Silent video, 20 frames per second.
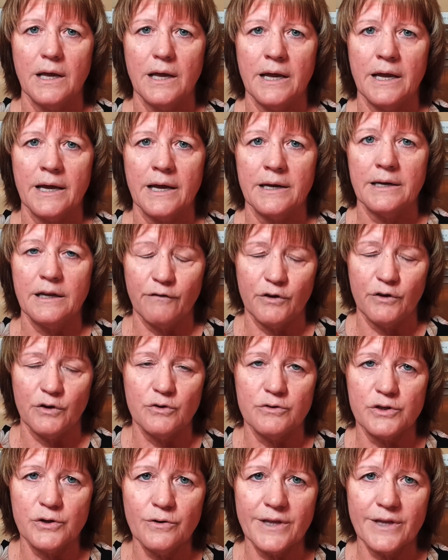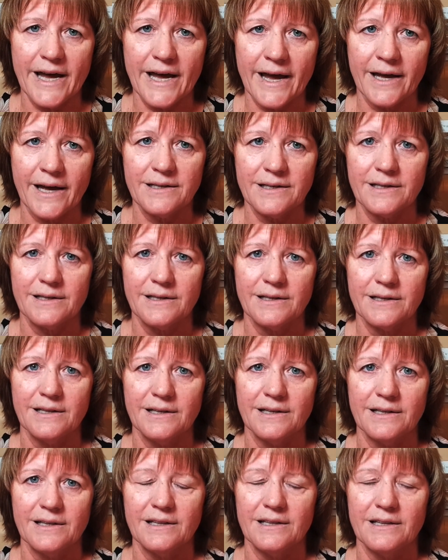And if you do that,
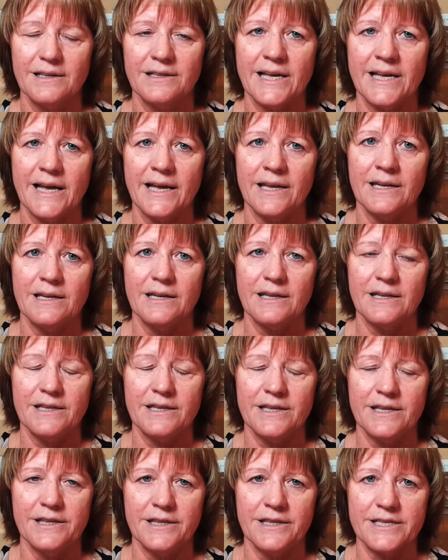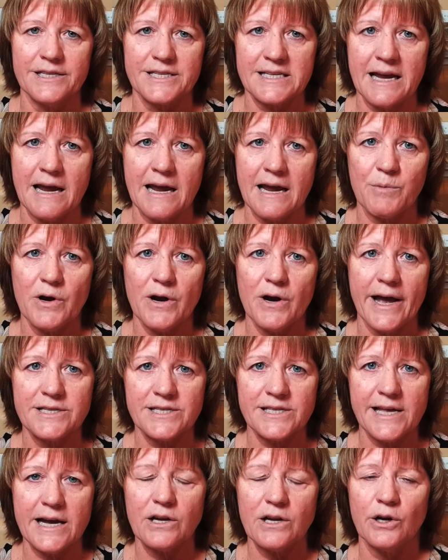then the scammer
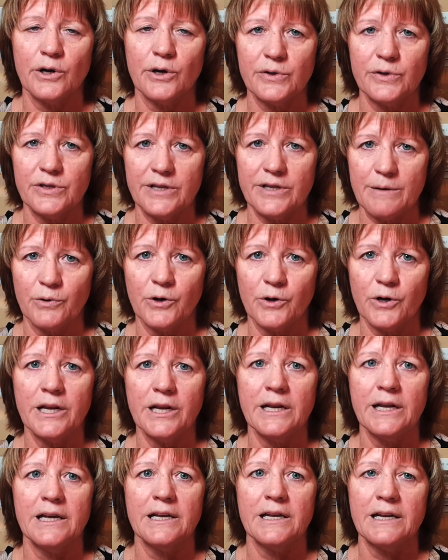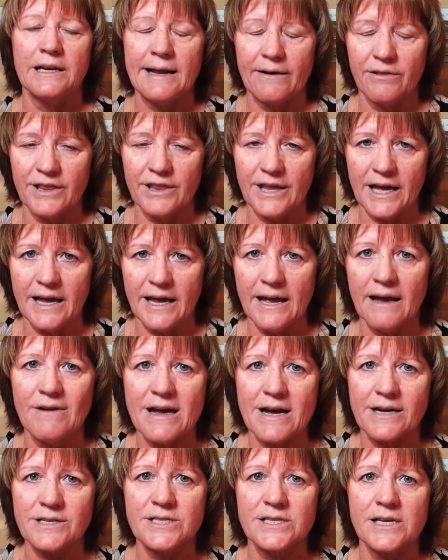has that code, they put it in, and now they have
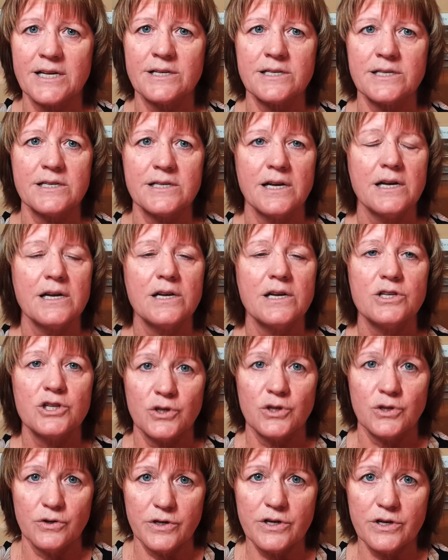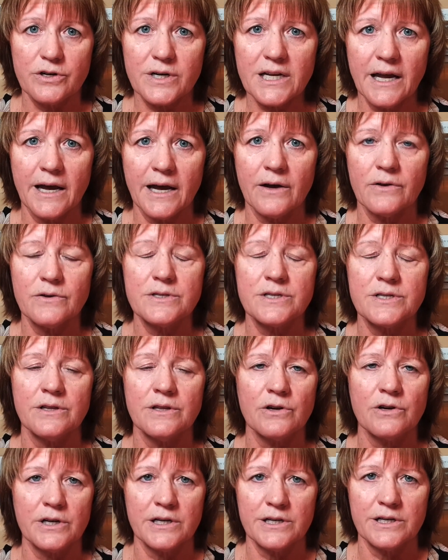access to your account
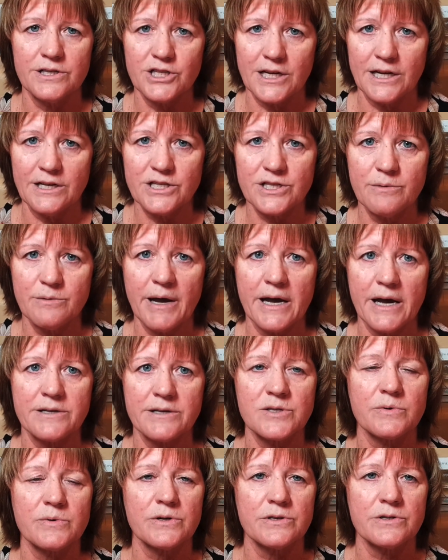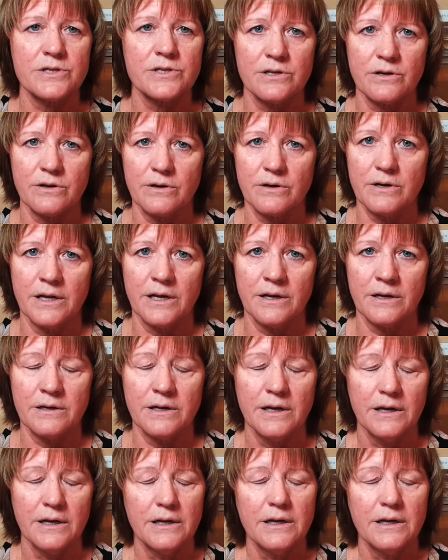and they're going to change the passwords there,
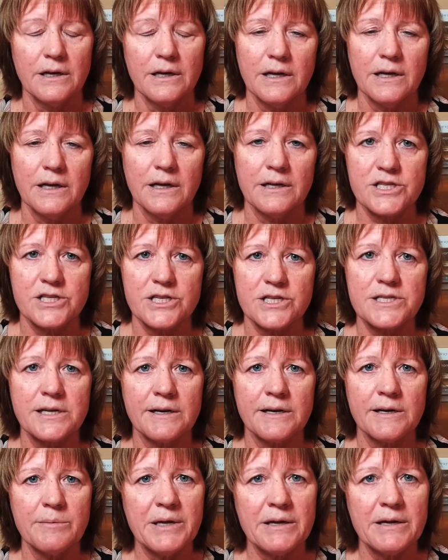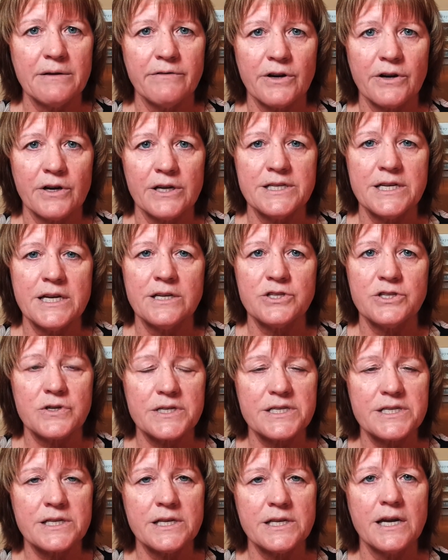and it's just going to be a very
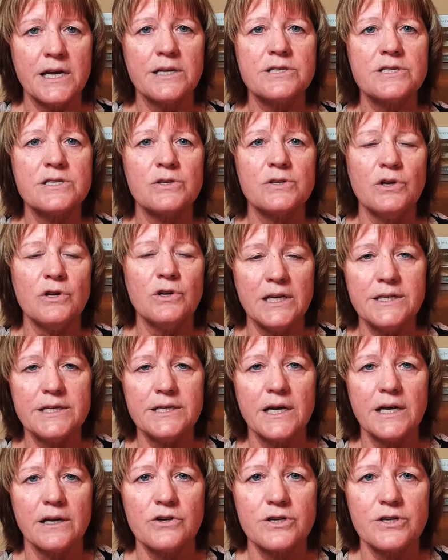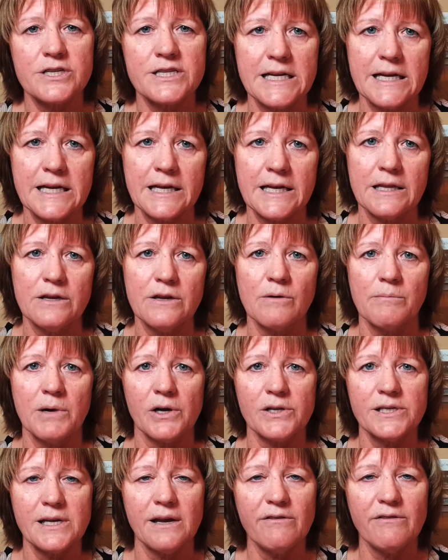dangerous thing. So you need to understand that your
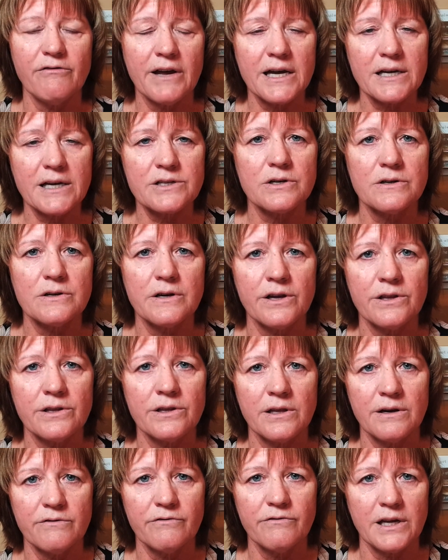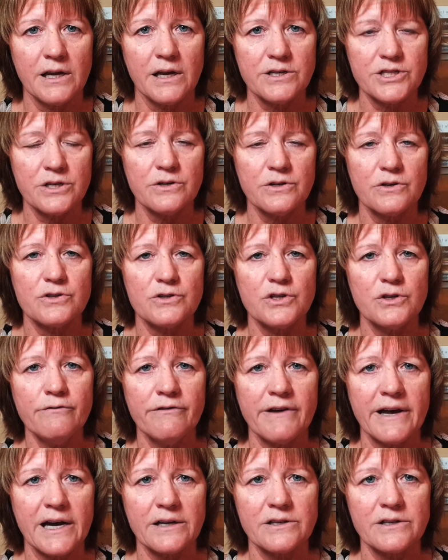multi-factor authentication or
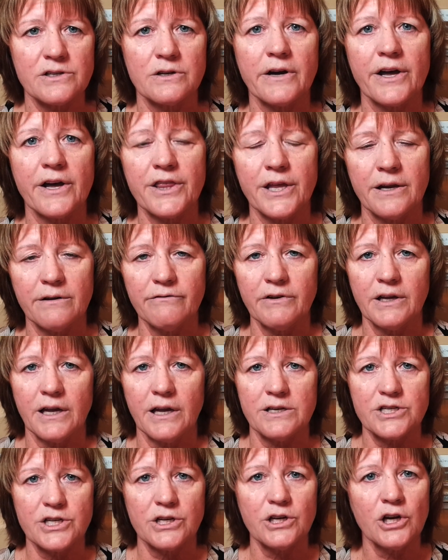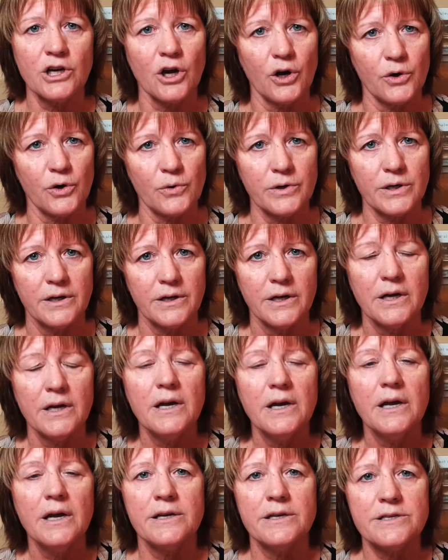two-factor authentication code
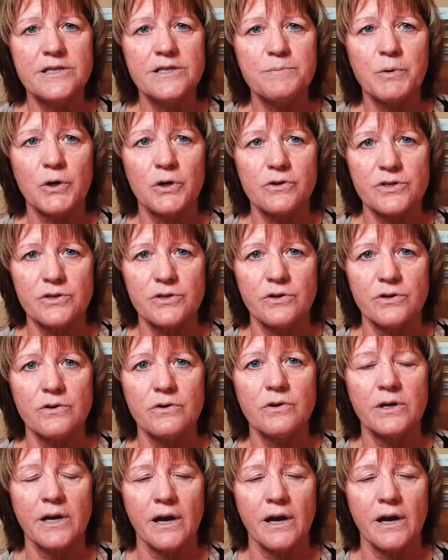is personal